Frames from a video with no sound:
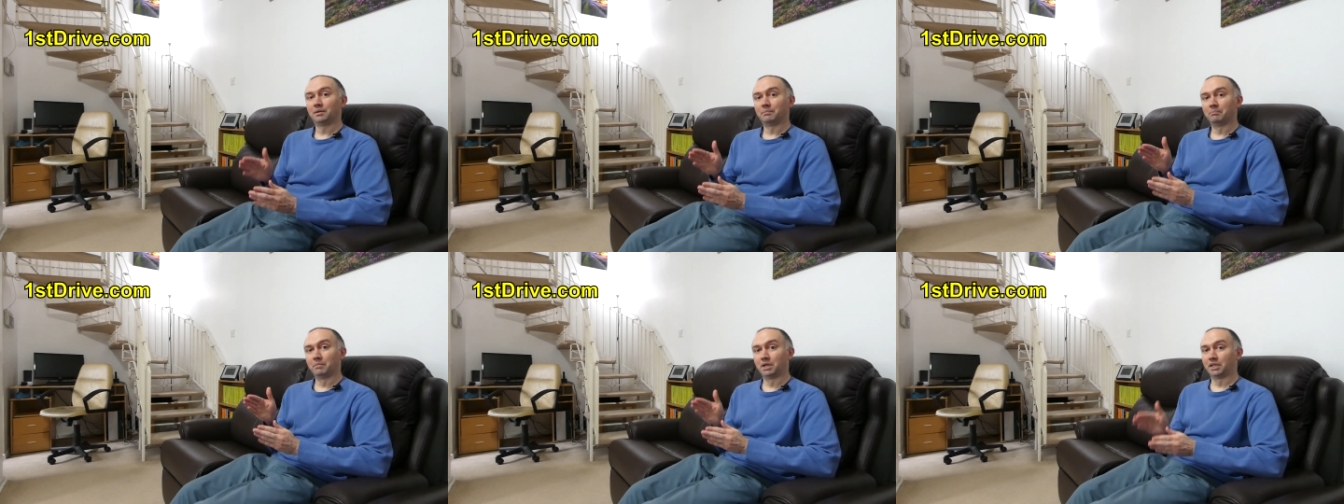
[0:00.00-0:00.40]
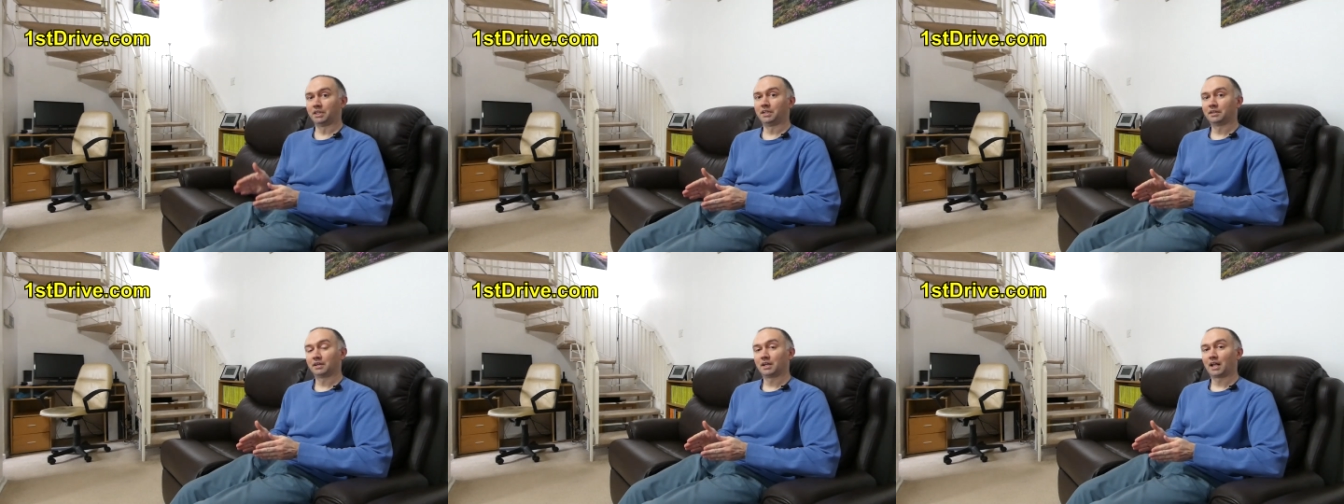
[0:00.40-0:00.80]

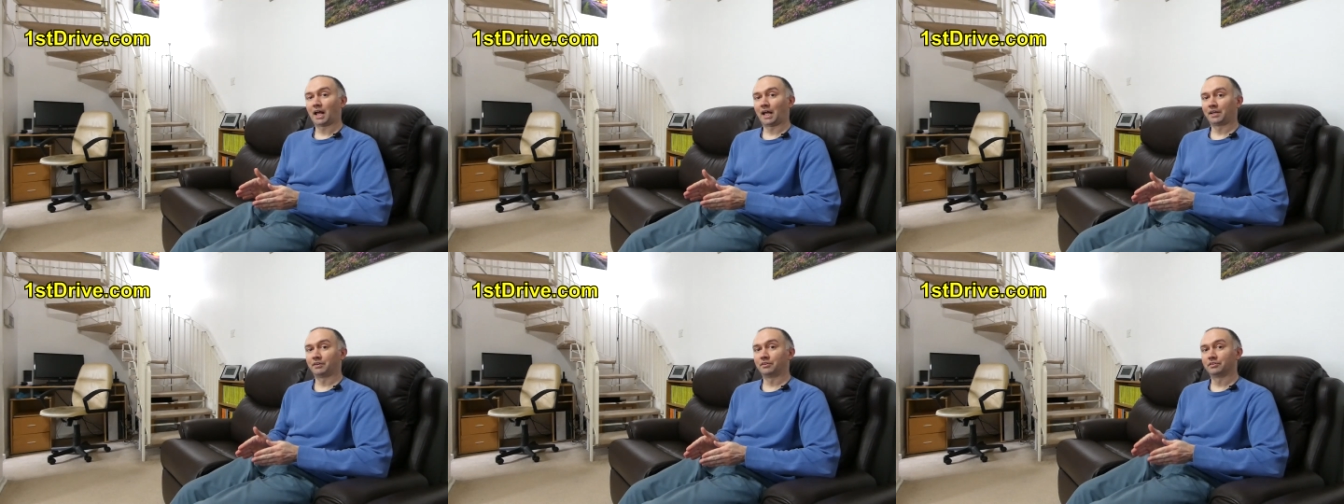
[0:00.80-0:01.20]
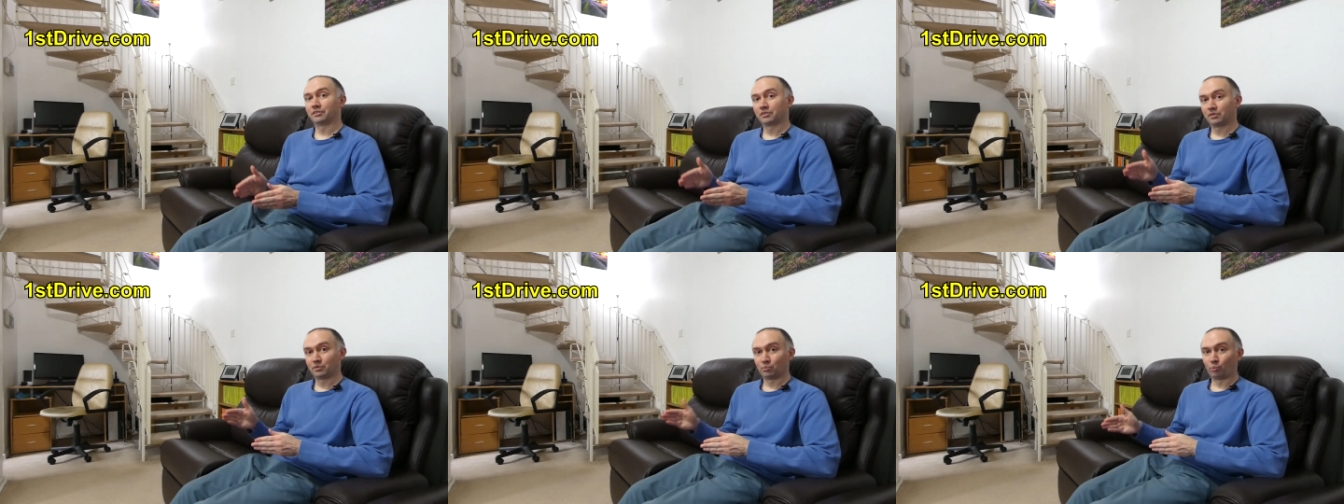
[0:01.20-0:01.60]
me and
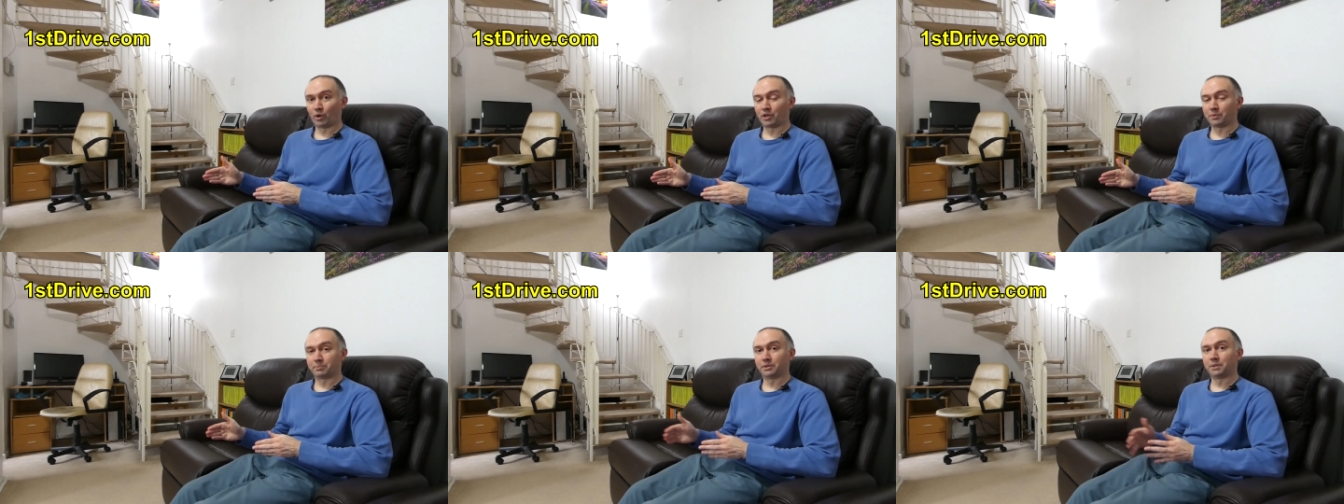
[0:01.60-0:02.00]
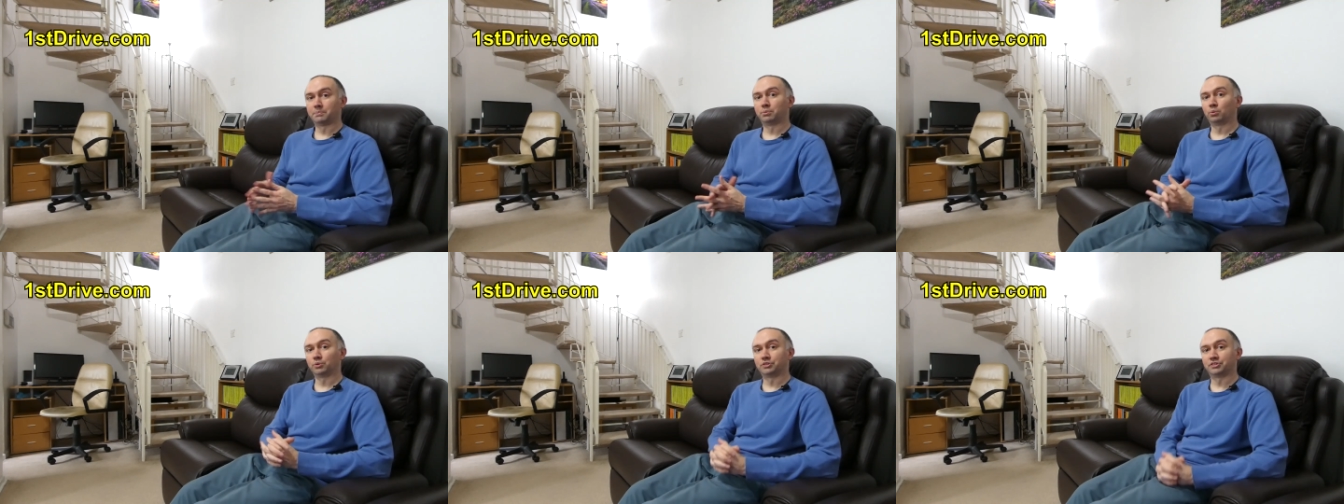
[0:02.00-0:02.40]
where the
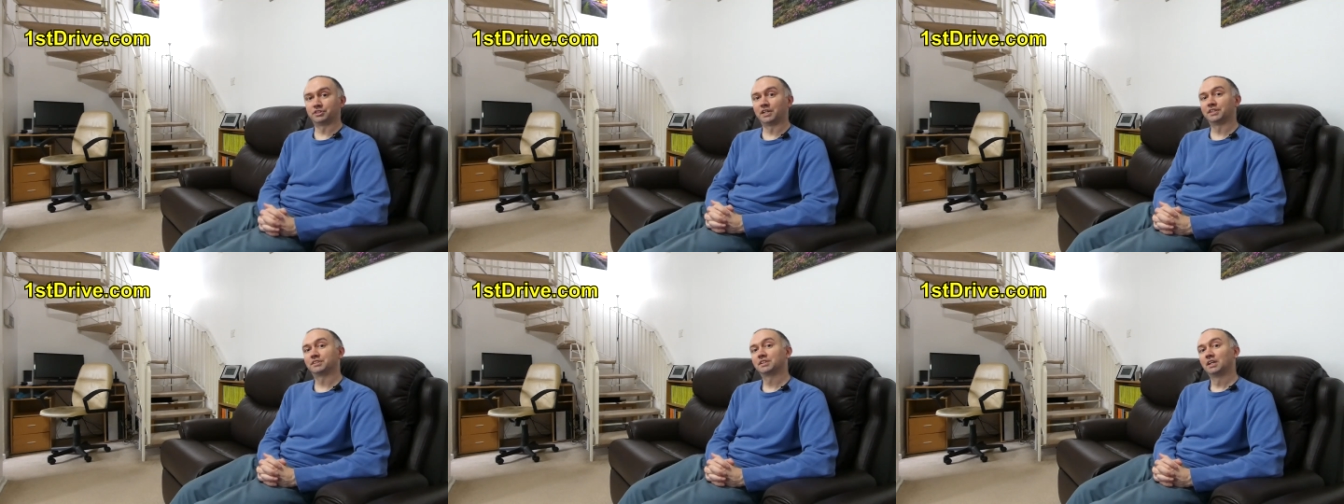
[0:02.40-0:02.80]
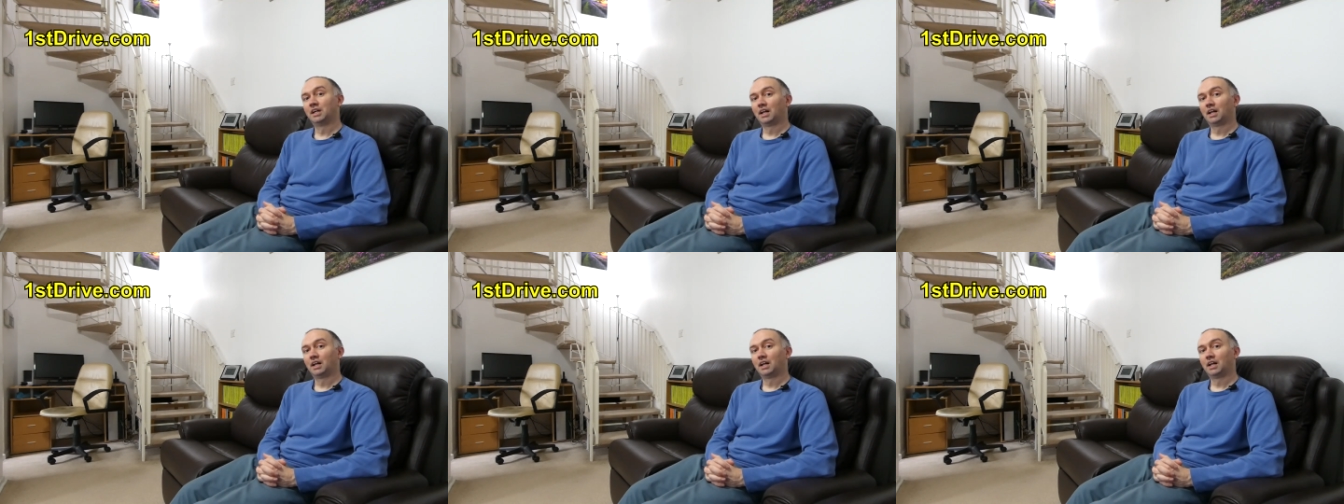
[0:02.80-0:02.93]
pupil would sit,